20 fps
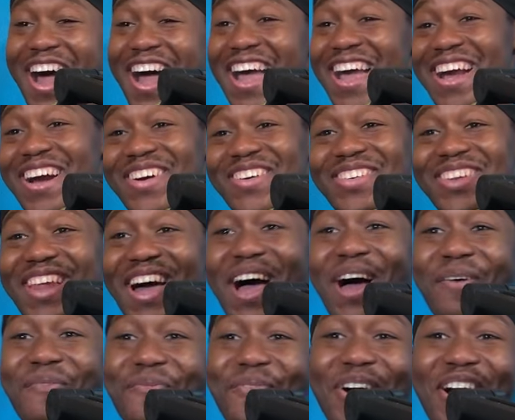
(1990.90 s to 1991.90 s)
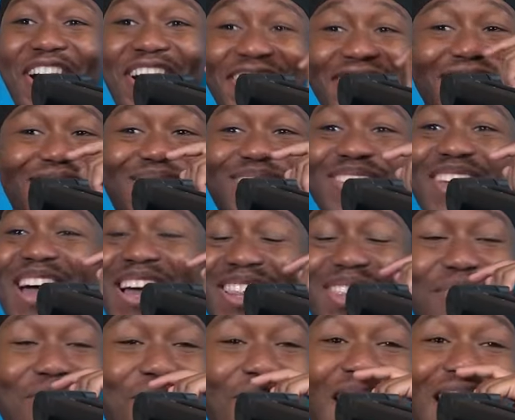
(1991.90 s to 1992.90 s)
I ain't gonna lie, bro. Say
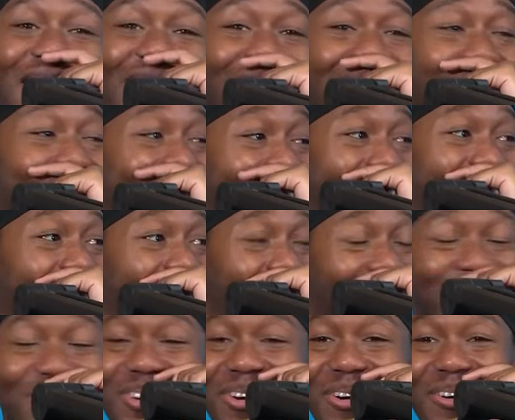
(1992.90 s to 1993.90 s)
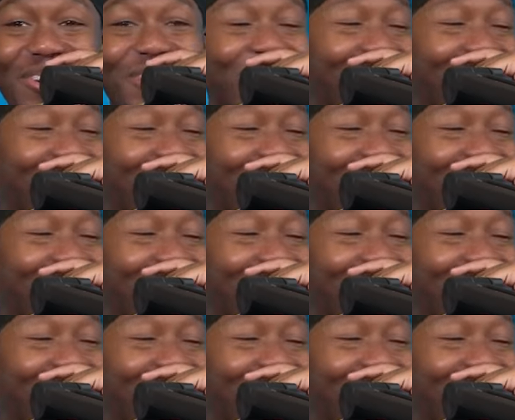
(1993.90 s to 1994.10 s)
LeBron, let me know what's going